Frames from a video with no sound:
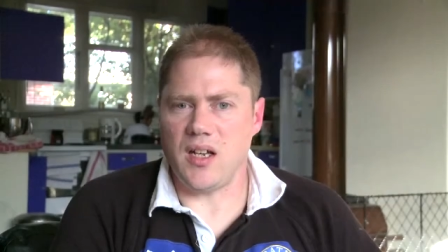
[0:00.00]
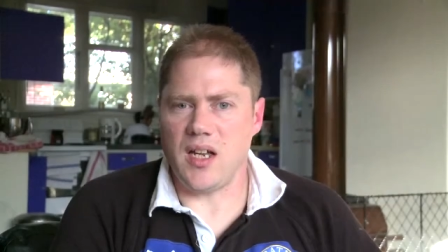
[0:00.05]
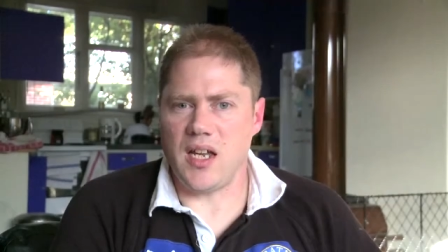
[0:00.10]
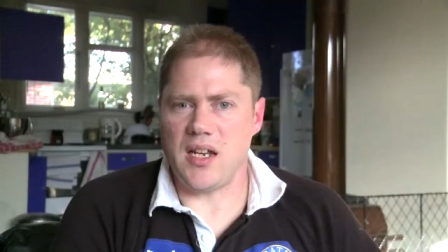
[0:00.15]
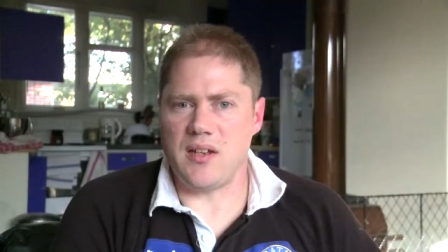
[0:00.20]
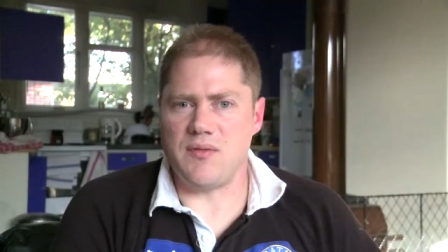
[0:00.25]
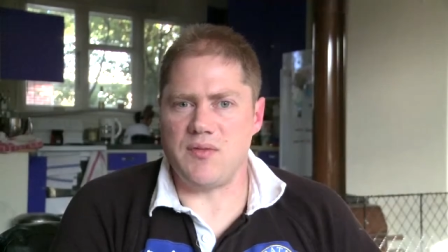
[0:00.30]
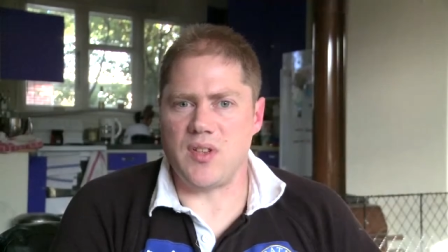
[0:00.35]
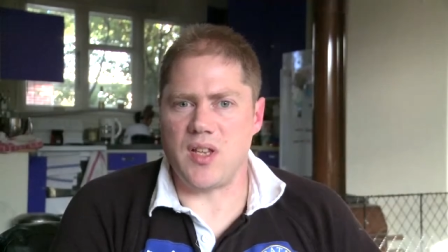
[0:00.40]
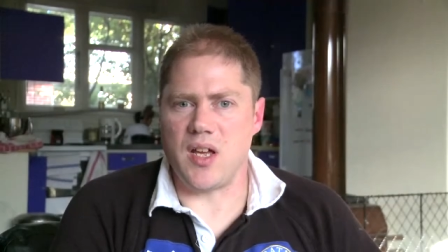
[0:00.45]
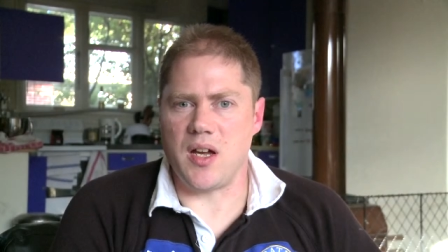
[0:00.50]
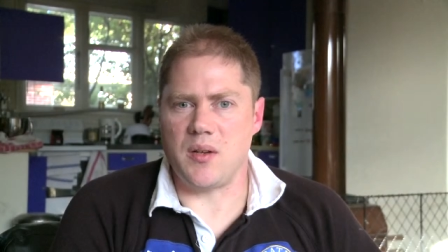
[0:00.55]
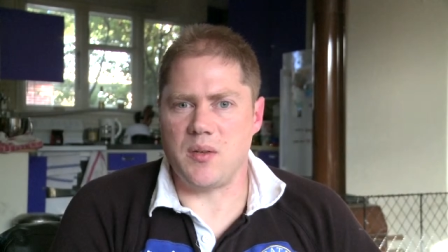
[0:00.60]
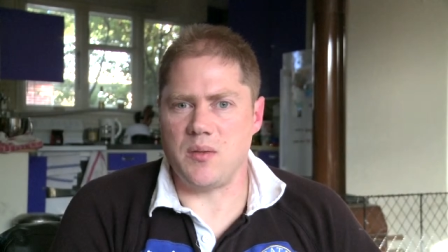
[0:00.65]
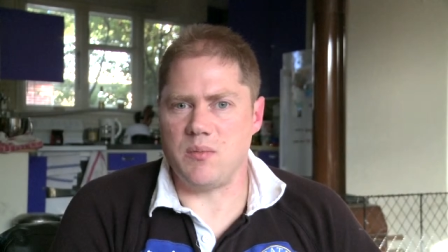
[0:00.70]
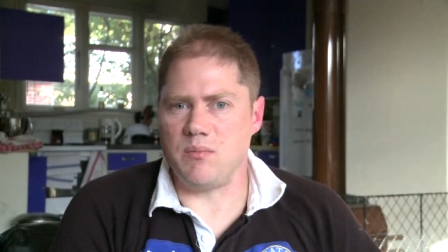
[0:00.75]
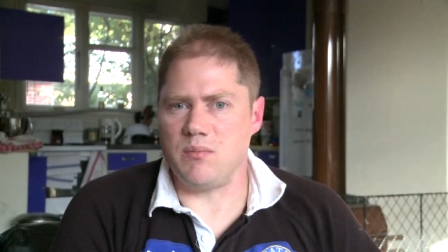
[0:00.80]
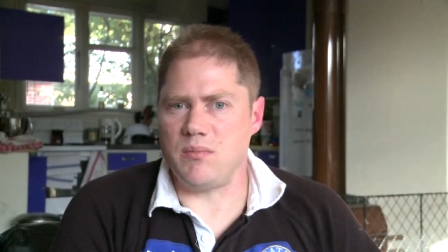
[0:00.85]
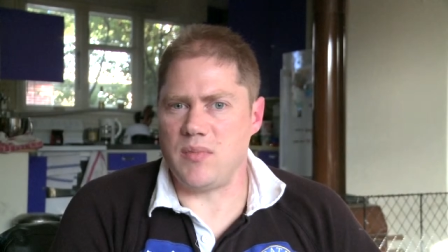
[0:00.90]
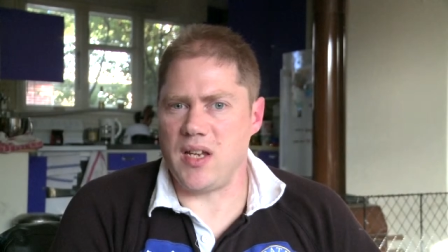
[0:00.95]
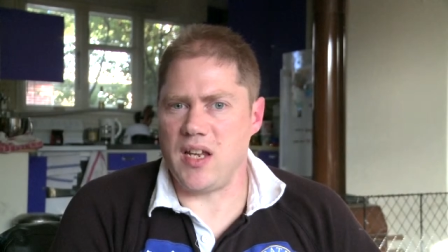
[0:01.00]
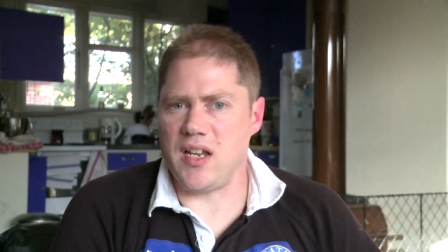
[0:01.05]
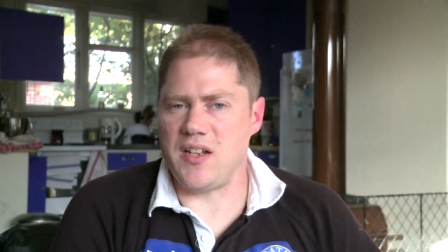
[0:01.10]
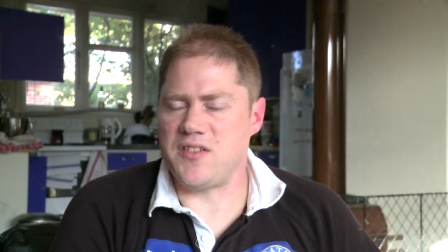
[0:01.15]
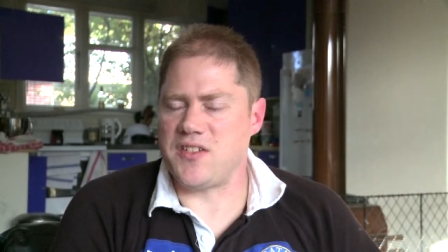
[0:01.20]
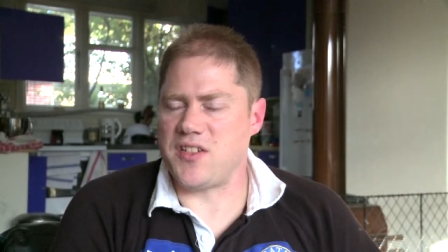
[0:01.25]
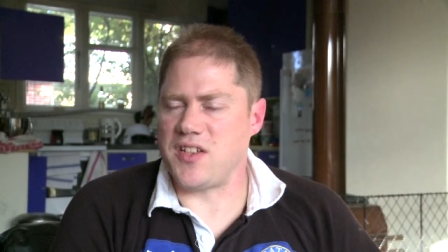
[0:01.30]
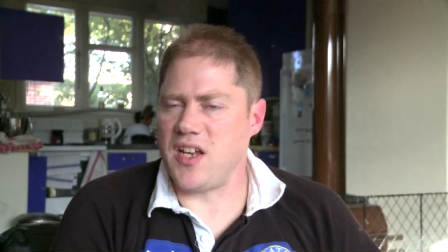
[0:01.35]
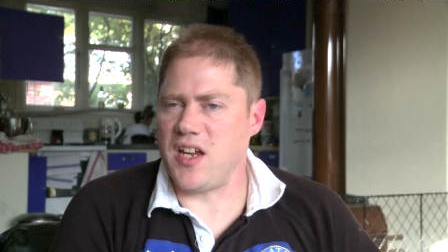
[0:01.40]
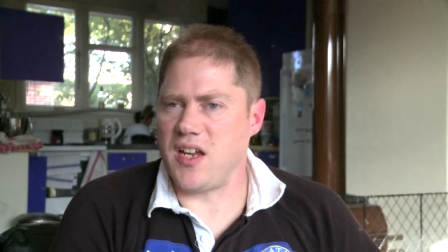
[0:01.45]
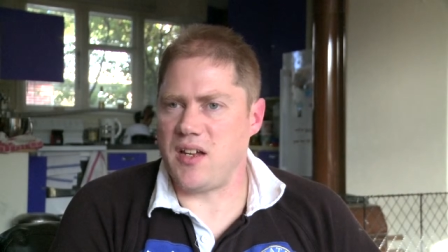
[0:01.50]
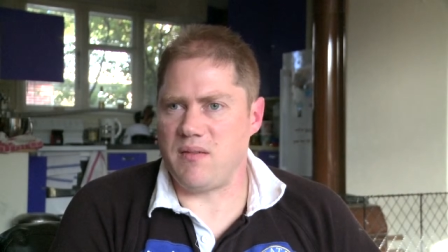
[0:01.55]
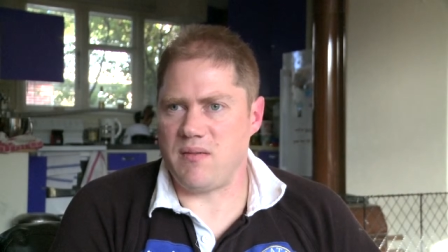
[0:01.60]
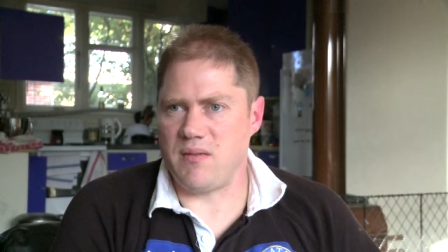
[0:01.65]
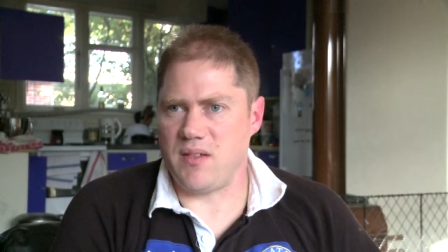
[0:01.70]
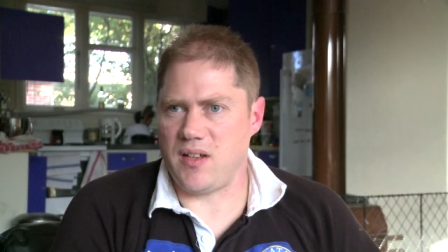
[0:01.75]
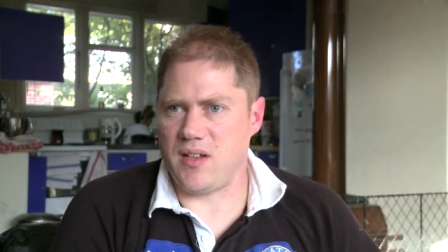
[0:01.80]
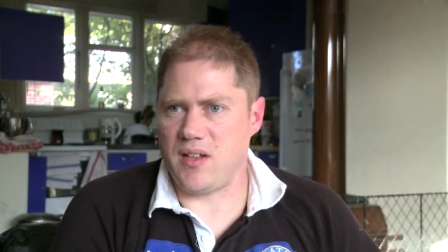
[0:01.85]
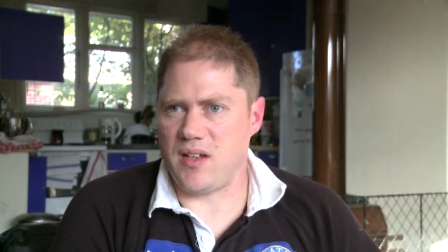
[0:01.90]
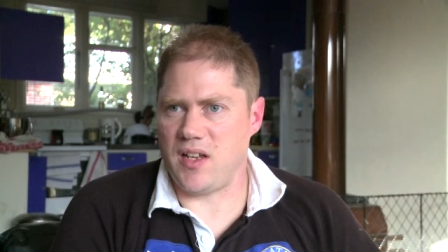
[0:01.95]
Even though internet
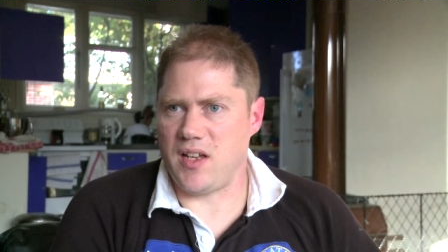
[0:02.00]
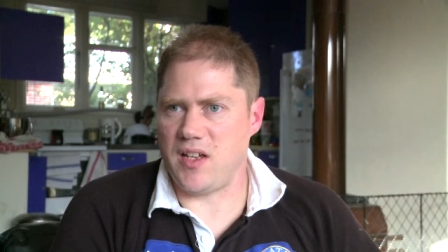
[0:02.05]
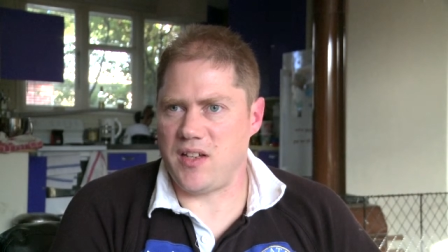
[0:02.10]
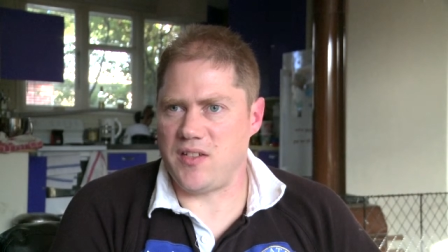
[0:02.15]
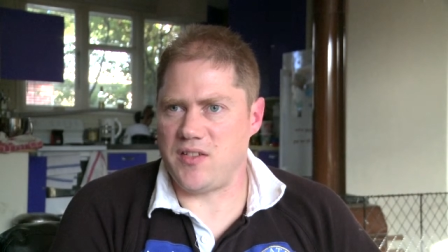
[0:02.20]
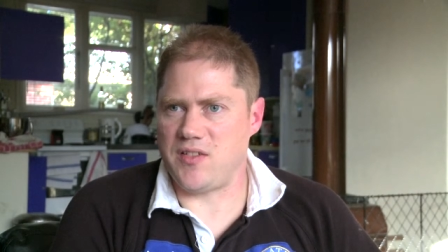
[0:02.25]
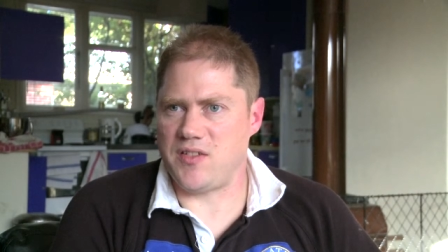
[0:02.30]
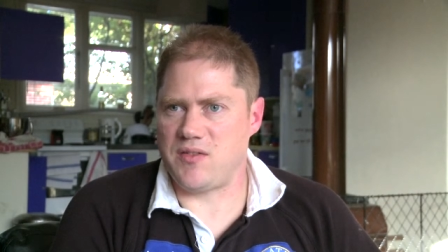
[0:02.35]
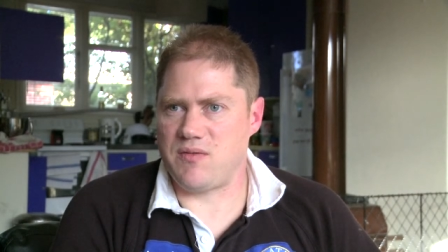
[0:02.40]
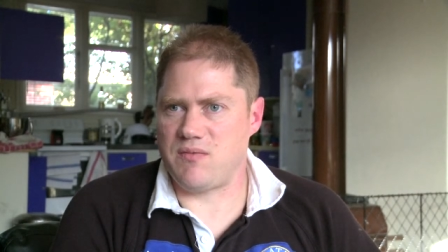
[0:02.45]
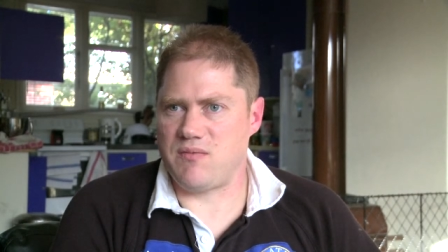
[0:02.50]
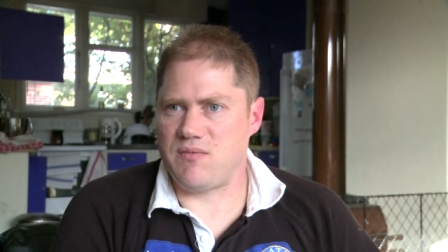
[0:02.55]
and